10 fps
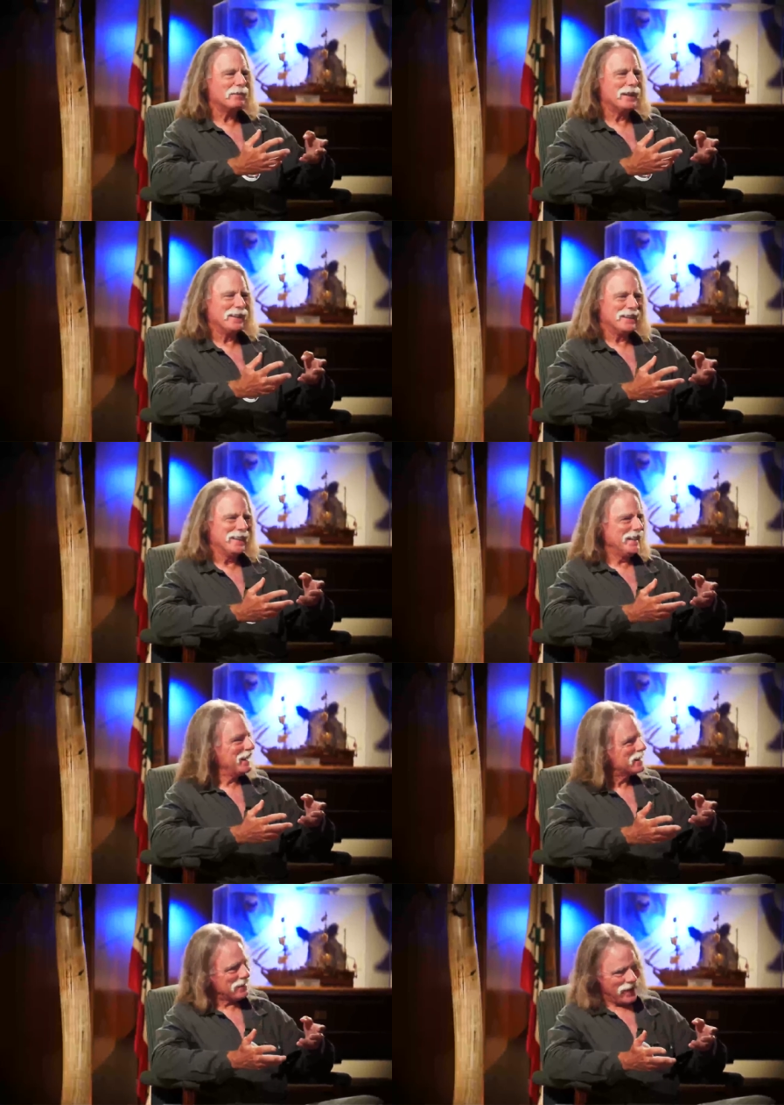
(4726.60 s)
but
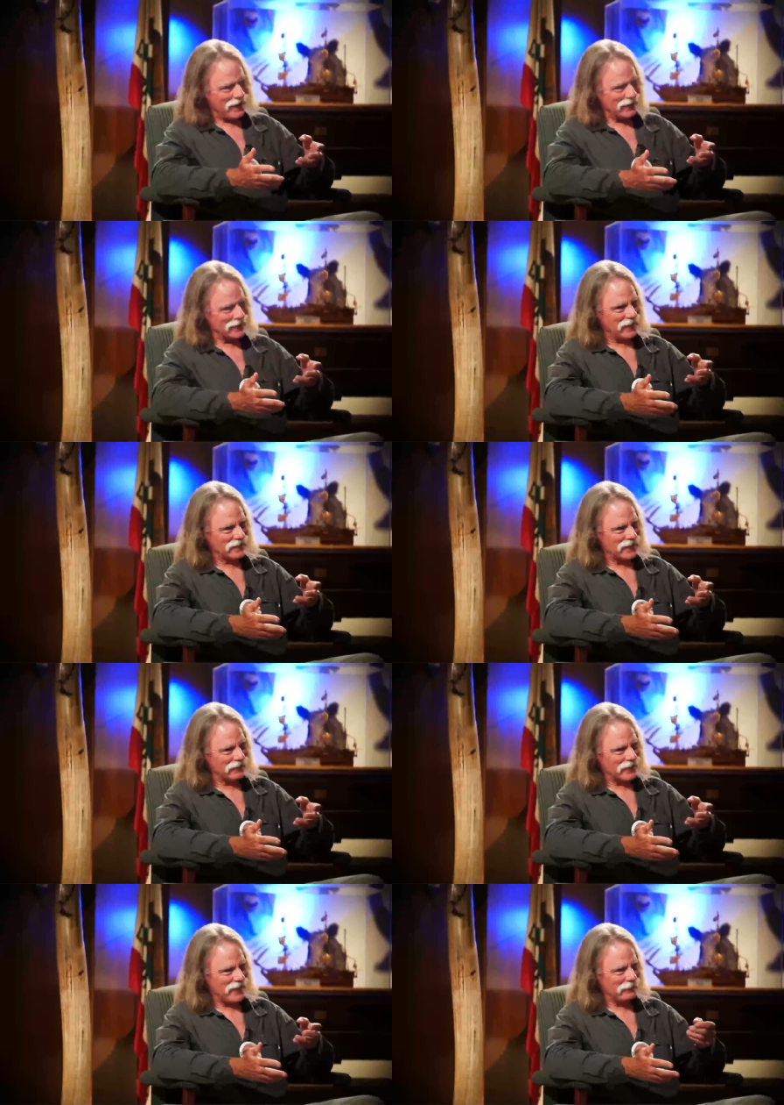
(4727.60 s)
it's not. It's not
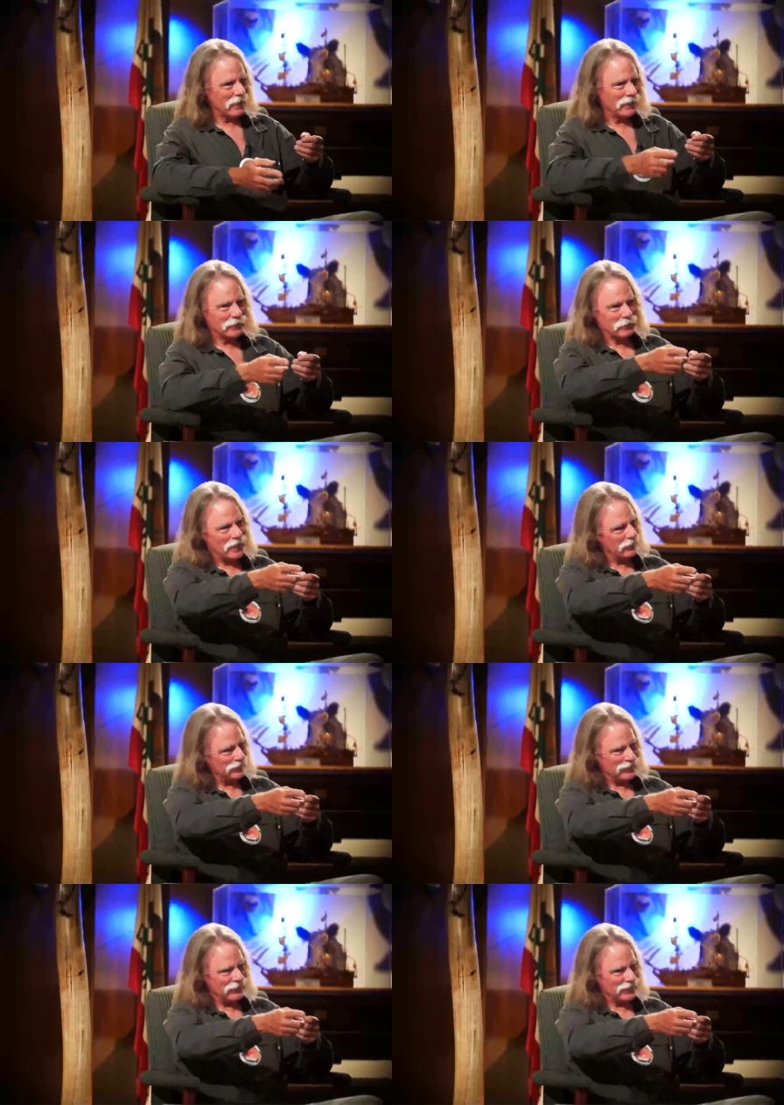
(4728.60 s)
stuffed cat. My lovely wife,
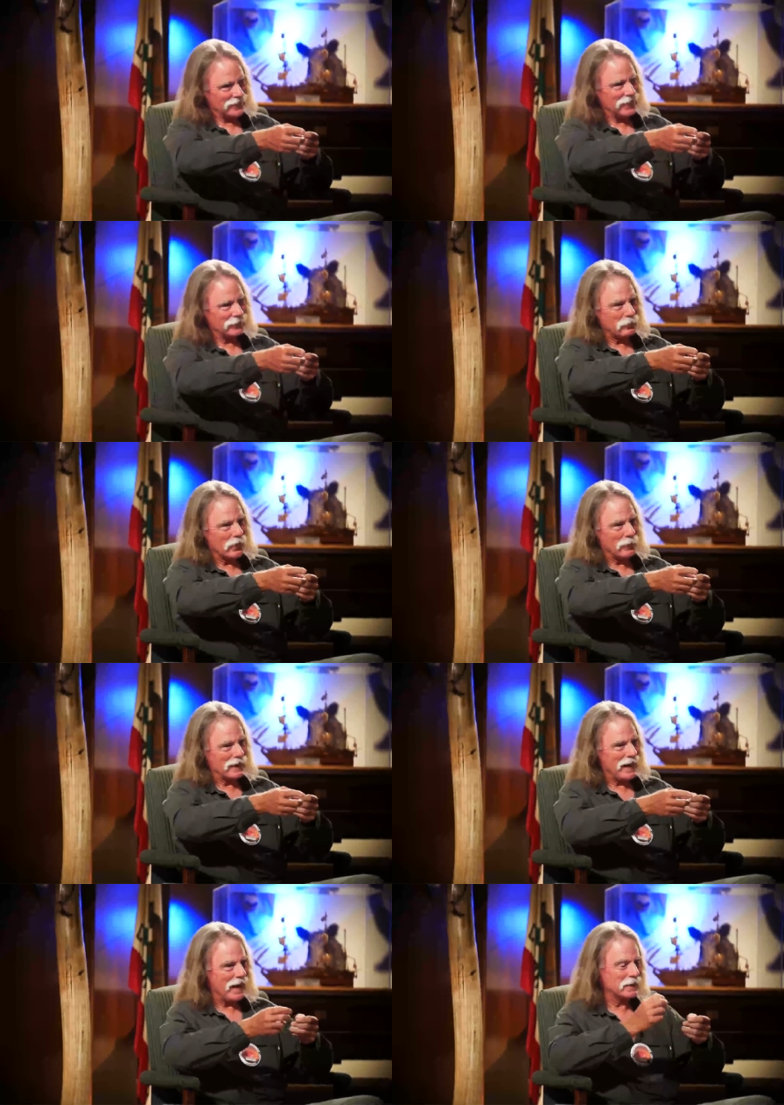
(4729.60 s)
if I stuffed one of my
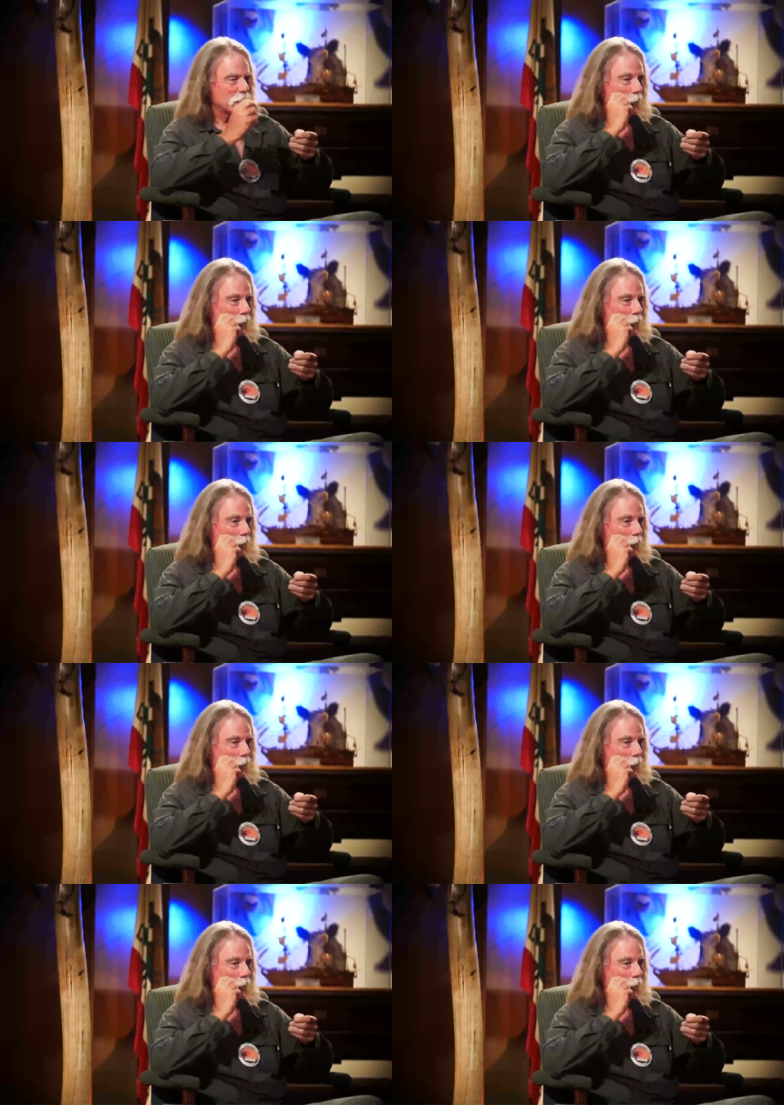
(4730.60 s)
cats,